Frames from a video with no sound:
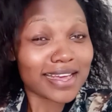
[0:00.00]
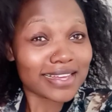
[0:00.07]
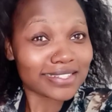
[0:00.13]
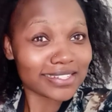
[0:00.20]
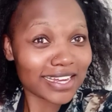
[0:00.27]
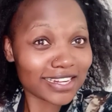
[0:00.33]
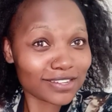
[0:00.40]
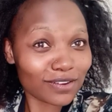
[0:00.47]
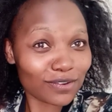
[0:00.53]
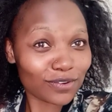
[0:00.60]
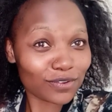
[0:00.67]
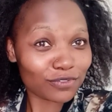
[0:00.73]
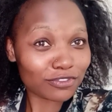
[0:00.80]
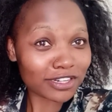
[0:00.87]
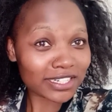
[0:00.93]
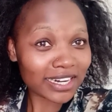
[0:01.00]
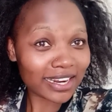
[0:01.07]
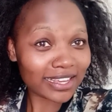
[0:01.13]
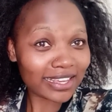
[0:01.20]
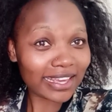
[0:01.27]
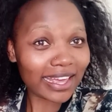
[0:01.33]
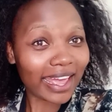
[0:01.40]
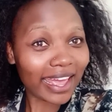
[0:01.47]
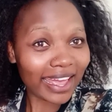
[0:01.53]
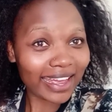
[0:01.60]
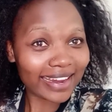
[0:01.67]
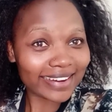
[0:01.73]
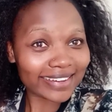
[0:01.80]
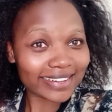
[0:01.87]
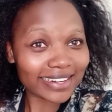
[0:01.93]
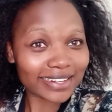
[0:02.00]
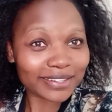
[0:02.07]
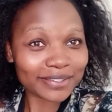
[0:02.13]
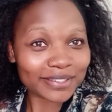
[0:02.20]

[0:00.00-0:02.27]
start all over again.